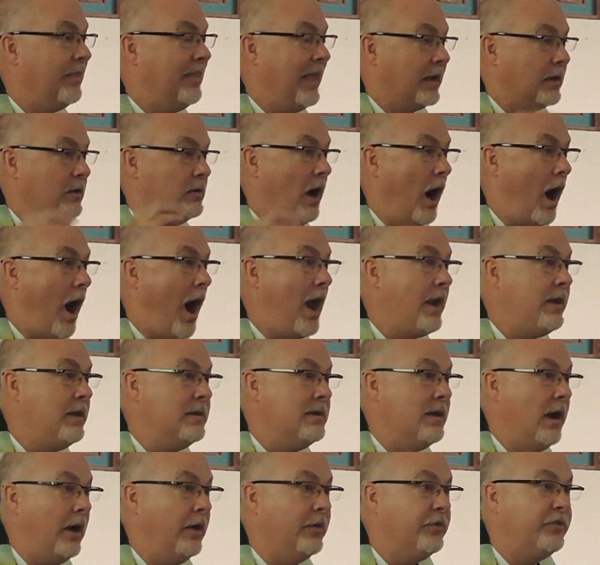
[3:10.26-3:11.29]
that
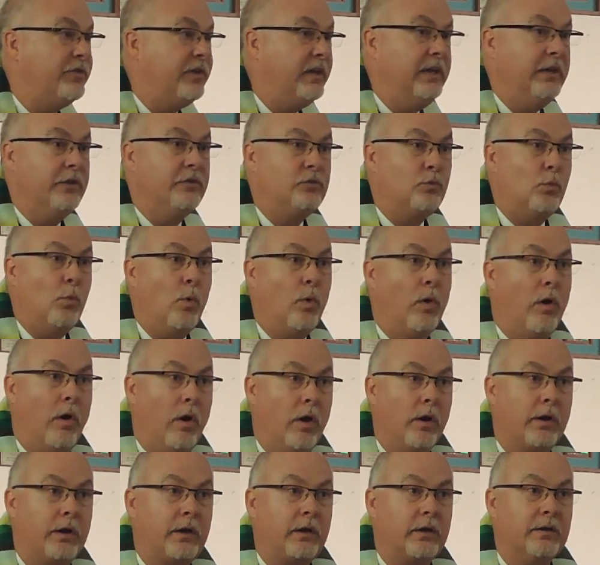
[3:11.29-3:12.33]
God does his
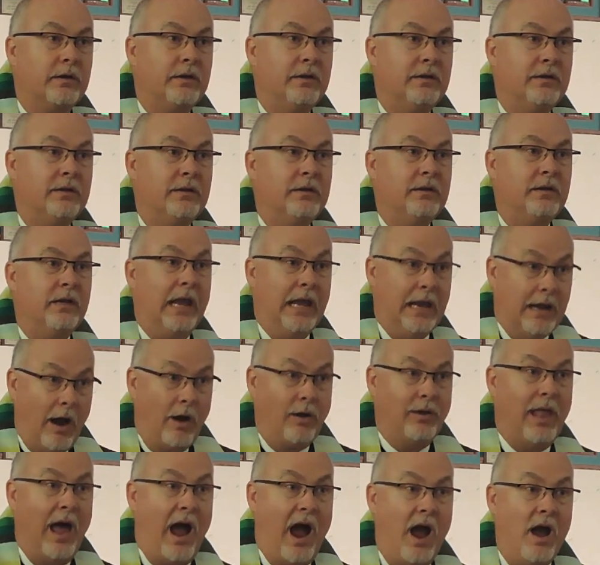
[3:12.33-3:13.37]
work in
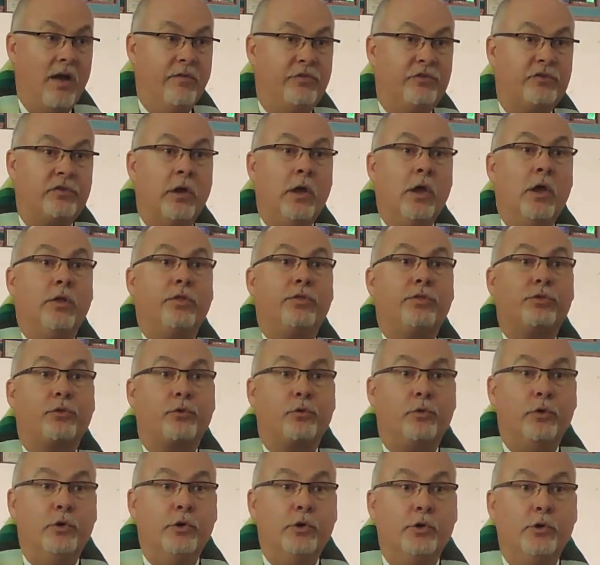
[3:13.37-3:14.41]
our lives
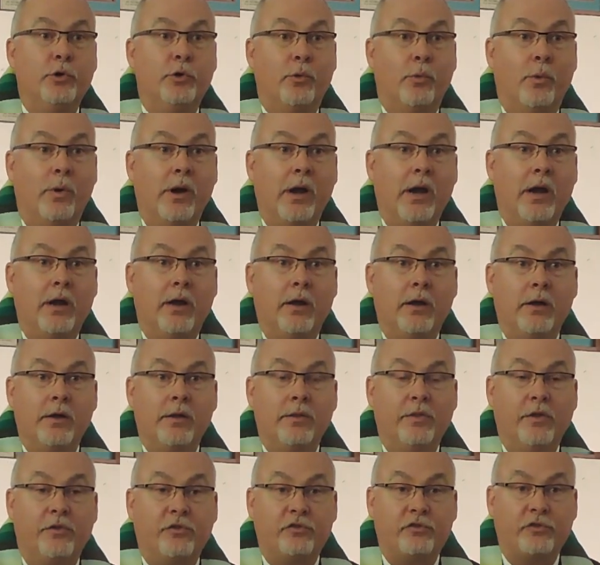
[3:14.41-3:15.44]
through
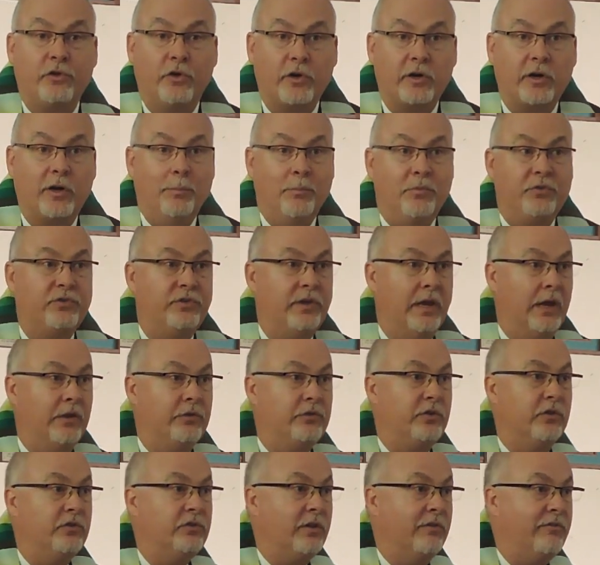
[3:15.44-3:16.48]
the
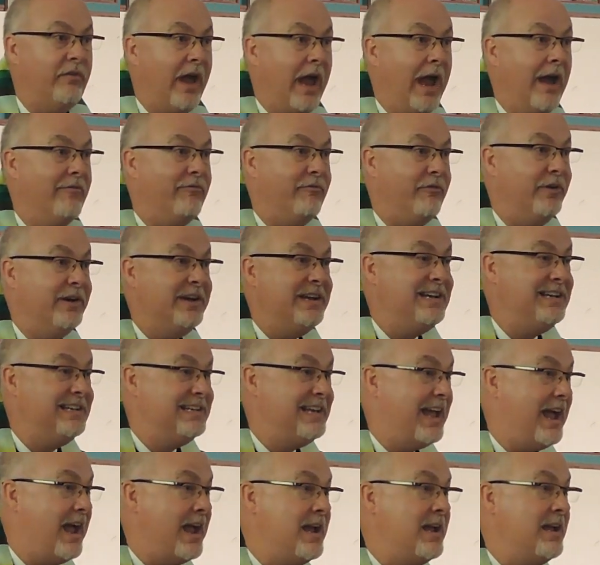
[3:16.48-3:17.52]
circumstances of
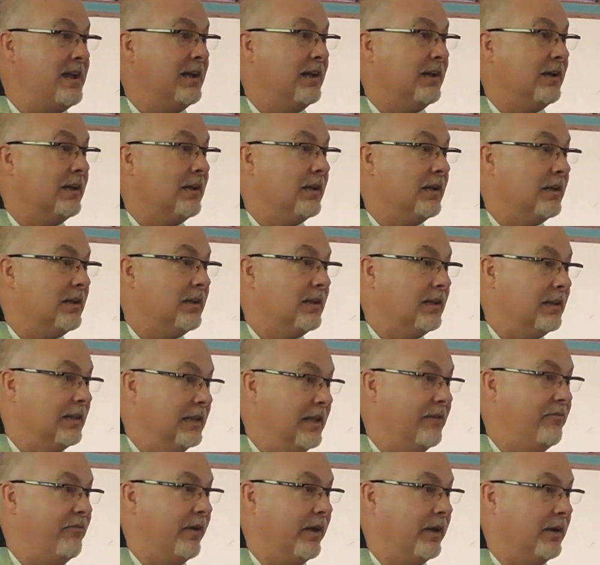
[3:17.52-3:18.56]
everyday
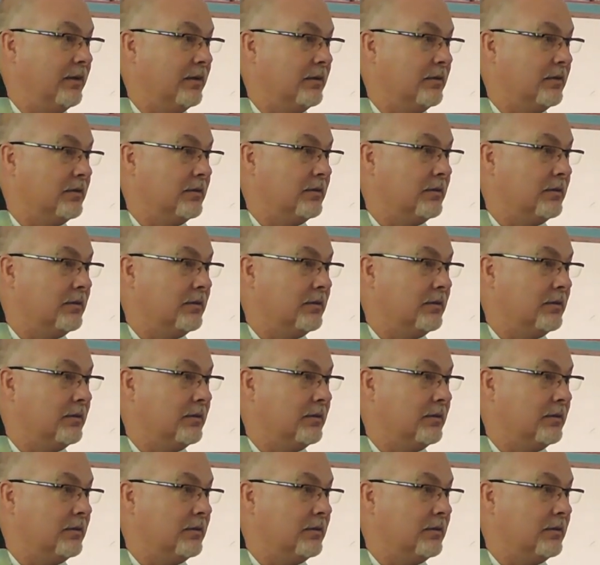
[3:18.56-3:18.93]
living.